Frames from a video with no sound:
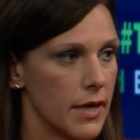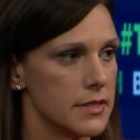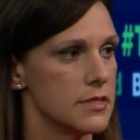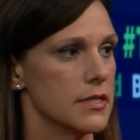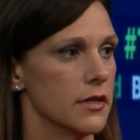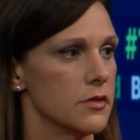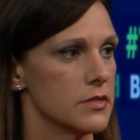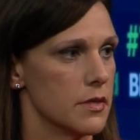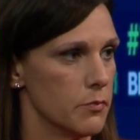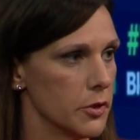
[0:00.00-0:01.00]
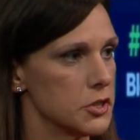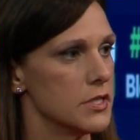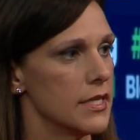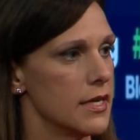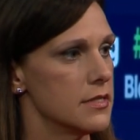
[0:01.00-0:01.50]
rights deals and
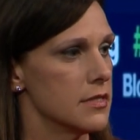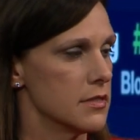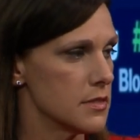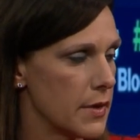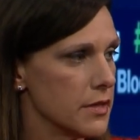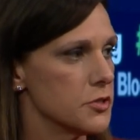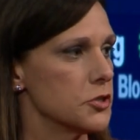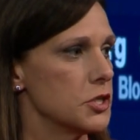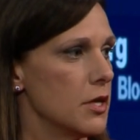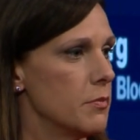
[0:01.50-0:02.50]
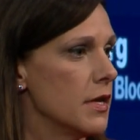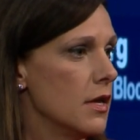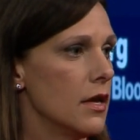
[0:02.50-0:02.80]
merchandise and sponsorship.